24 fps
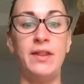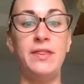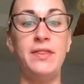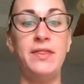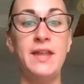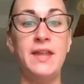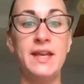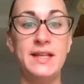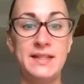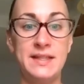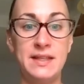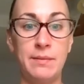
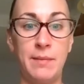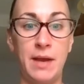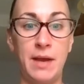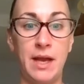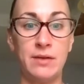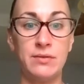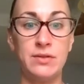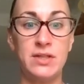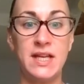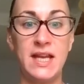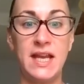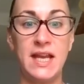this
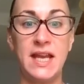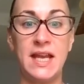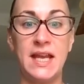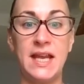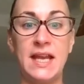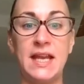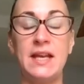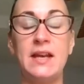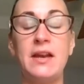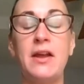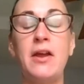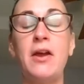amount to
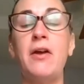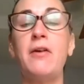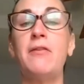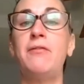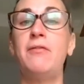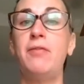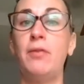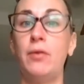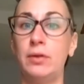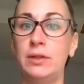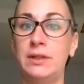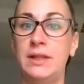eat
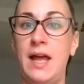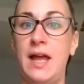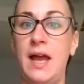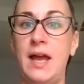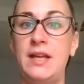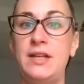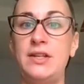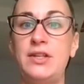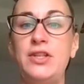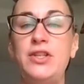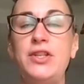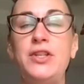for
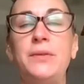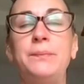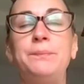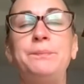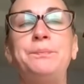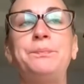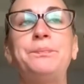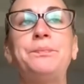lunch,